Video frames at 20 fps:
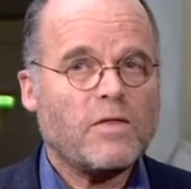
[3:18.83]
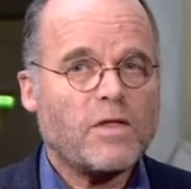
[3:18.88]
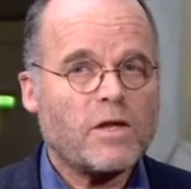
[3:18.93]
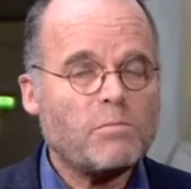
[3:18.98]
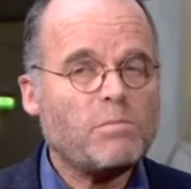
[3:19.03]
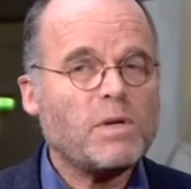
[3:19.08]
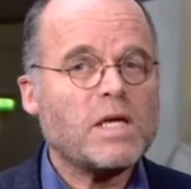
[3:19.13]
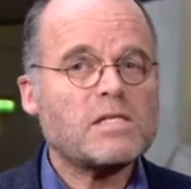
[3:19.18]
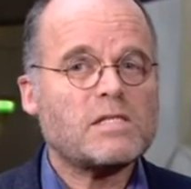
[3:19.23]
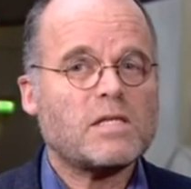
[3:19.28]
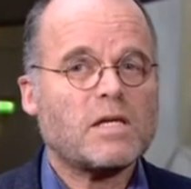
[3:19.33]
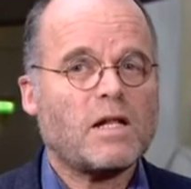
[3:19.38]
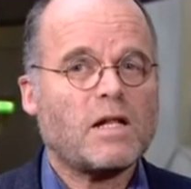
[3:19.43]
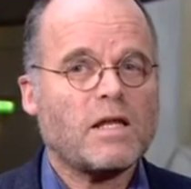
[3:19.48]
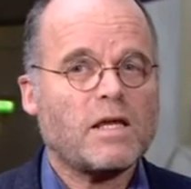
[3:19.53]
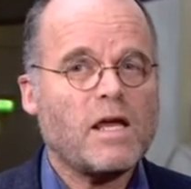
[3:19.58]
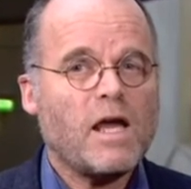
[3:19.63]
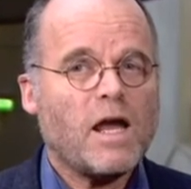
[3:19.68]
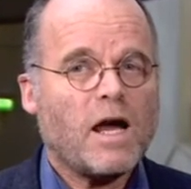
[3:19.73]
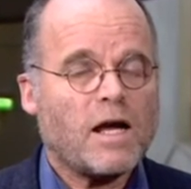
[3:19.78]
They're
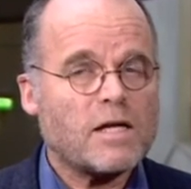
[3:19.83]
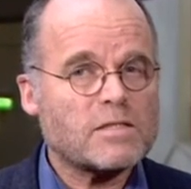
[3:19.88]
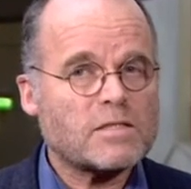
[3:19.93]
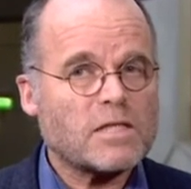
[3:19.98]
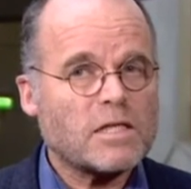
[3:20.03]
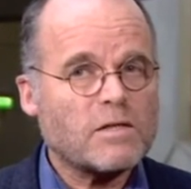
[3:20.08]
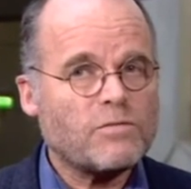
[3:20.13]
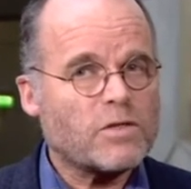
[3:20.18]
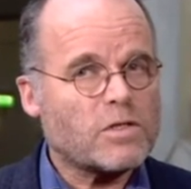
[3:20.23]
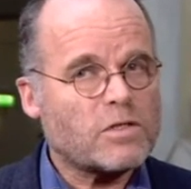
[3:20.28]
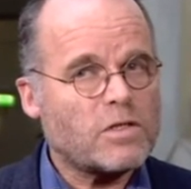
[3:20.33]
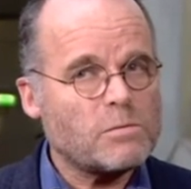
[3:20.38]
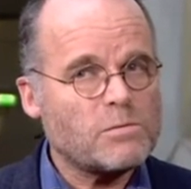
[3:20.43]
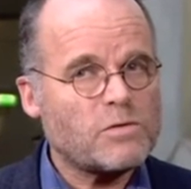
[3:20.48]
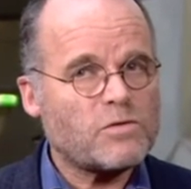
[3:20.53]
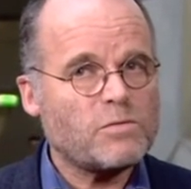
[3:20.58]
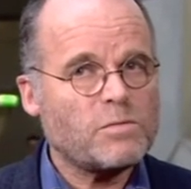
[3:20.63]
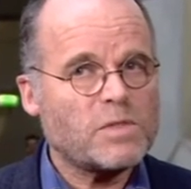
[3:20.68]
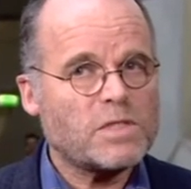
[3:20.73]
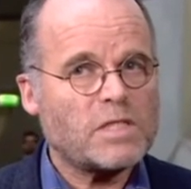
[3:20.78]
basically asking for
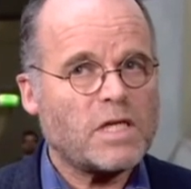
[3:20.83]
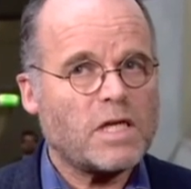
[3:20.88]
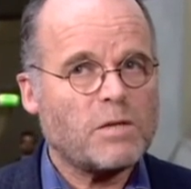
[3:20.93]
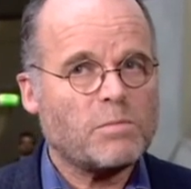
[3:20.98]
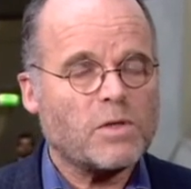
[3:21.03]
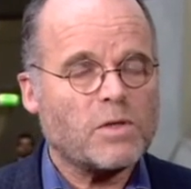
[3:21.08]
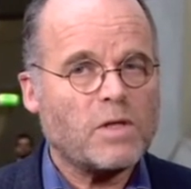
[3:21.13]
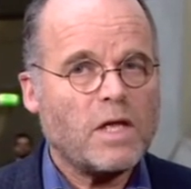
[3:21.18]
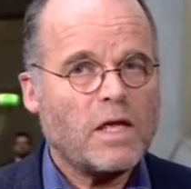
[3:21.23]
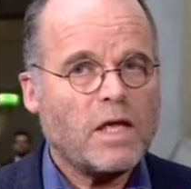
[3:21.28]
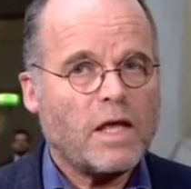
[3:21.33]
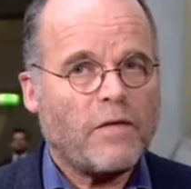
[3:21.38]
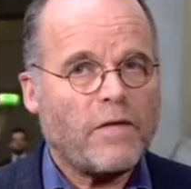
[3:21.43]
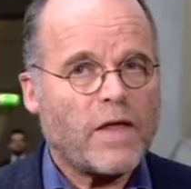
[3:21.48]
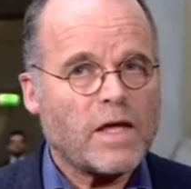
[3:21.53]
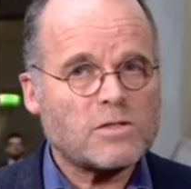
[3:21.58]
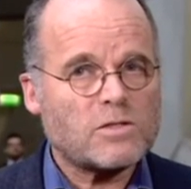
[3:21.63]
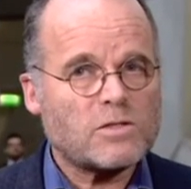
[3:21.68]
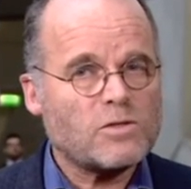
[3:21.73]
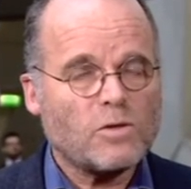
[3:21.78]
crumbs from the table,
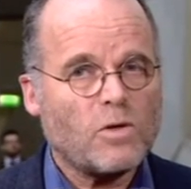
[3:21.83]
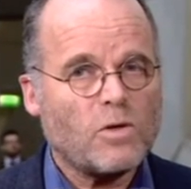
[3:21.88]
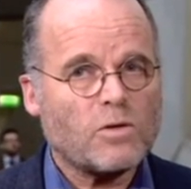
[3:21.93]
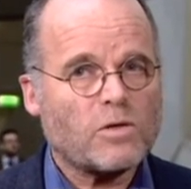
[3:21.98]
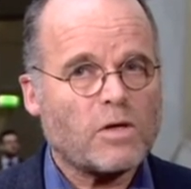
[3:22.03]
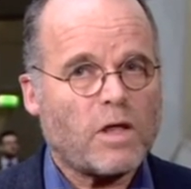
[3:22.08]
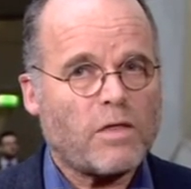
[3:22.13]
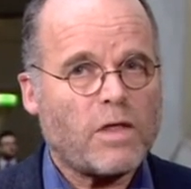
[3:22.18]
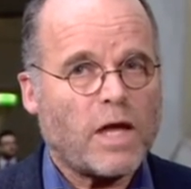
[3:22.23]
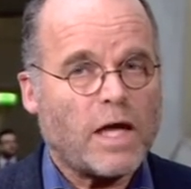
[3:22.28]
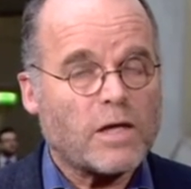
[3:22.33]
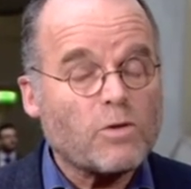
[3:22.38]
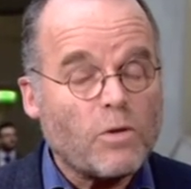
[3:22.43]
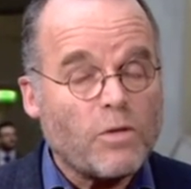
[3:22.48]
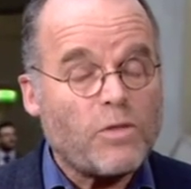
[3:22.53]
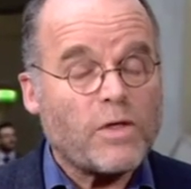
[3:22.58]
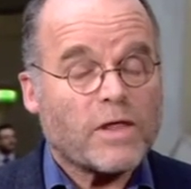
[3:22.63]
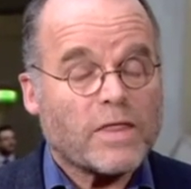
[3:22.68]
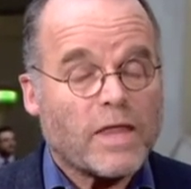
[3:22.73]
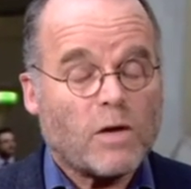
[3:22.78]
and that's no longer. I
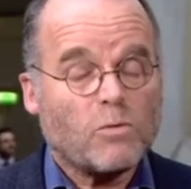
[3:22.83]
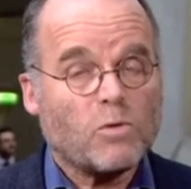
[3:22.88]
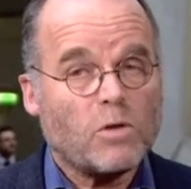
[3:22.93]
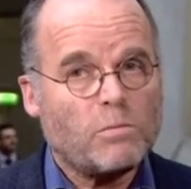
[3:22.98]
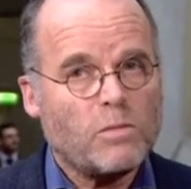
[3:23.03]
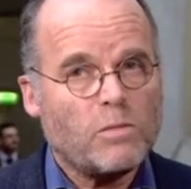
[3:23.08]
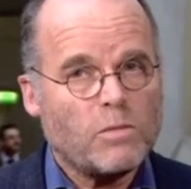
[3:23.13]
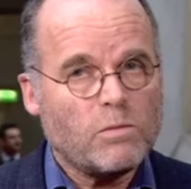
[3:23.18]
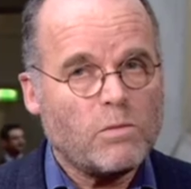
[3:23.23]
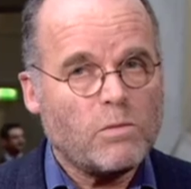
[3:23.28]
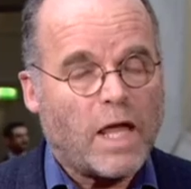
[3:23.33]
don't think that will,